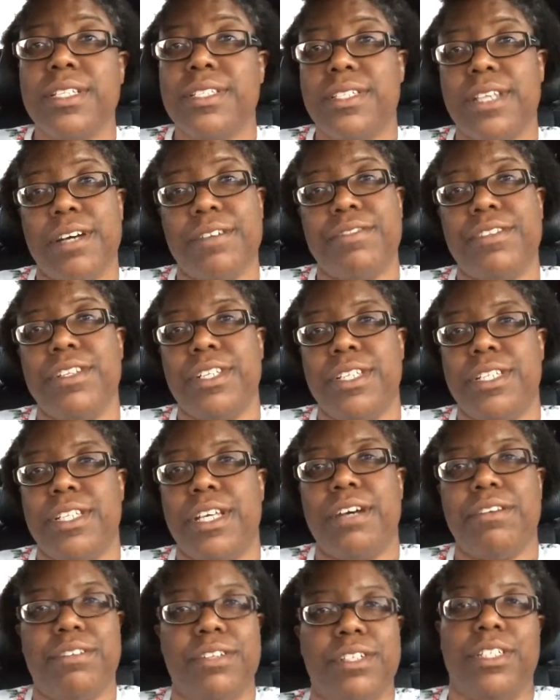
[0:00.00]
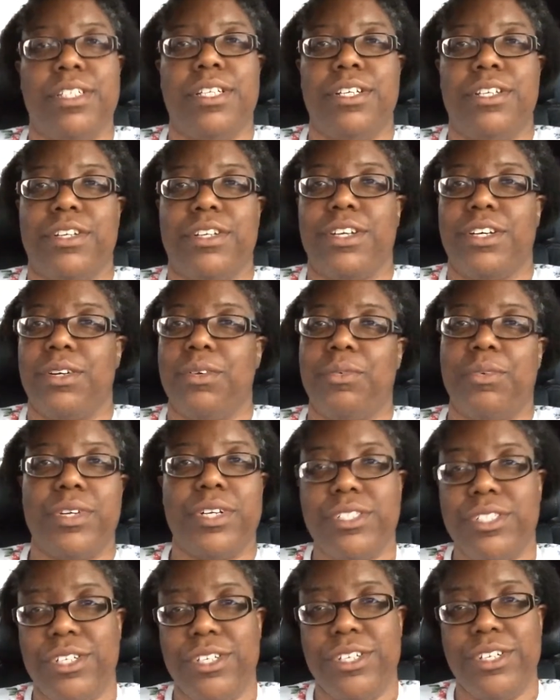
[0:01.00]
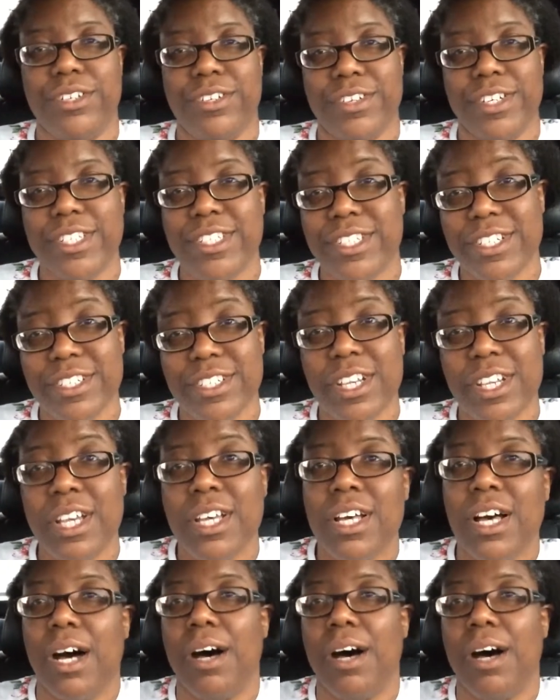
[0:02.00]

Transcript: Definitely, you're gonna want to do your research.